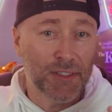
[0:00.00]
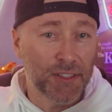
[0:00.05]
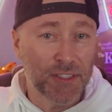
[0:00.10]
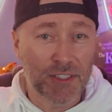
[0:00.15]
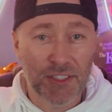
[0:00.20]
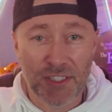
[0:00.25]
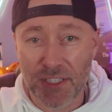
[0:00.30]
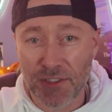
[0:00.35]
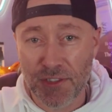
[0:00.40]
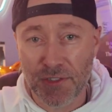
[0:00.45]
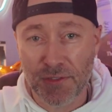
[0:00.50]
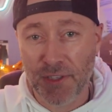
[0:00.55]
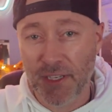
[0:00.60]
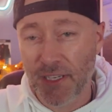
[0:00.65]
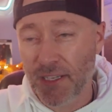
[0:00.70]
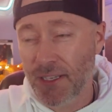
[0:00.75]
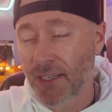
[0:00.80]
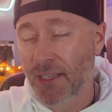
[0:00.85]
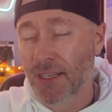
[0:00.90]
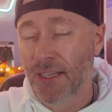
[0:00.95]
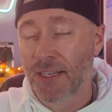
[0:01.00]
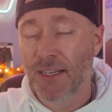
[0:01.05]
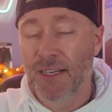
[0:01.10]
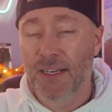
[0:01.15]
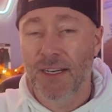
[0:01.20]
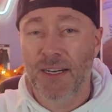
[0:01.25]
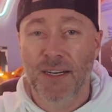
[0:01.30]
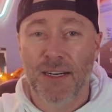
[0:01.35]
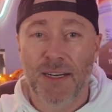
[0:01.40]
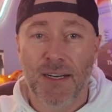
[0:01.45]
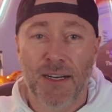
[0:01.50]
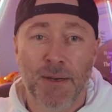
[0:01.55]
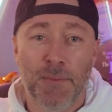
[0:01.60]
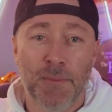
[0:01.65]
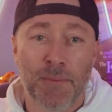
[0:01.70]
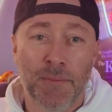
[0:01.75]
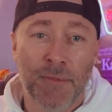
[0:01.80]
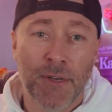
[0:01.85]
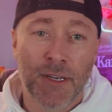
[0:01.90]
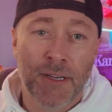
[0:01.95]
essentially.
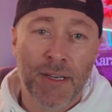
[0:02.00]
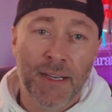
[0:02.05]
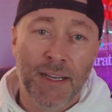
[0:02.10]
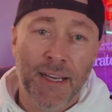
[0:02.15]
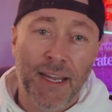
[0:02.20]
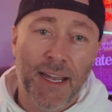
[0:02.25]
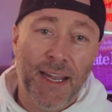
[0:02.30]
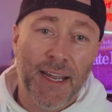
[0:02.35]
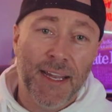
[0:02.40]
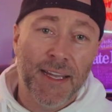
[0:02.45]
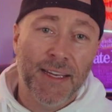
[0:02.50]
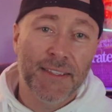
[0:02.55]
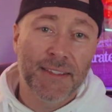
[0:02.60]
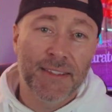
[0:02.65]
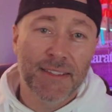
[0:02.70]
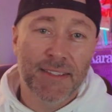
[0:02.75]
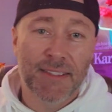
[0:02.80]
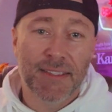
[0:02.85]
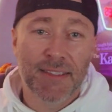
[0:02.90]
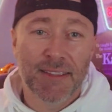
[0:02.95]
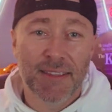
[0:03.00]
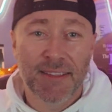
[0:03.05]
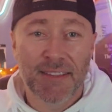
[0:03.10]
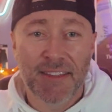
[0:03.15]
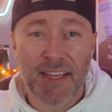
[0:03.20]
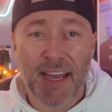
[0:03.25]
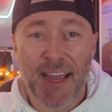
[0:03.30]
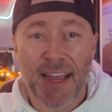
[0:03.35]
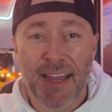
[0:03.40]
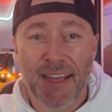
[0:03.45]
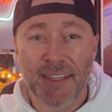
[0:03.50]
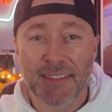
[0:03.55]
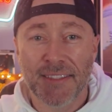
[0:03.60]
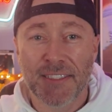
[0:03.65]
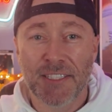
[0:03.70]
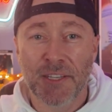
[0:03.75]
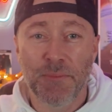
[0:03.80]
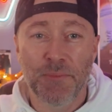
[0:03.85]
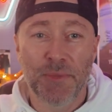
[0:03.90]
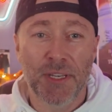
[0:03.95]
And that
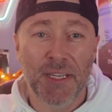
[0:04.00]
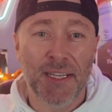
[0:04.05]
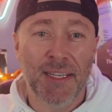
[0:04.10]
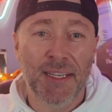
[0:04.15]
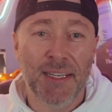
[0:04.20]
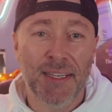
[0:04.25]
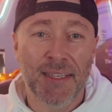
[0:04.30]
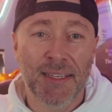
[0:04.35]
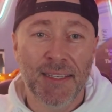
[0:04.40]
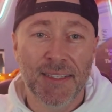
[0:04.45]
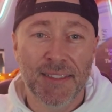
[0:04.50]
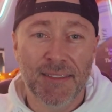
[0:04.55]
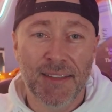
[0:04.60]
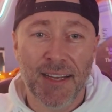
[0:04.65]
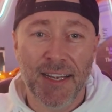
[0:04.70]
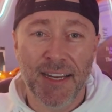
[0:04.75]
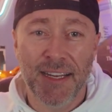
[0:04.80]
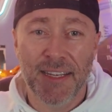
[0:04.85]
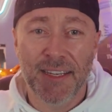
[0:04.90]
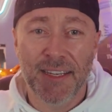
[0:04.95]
to me, like,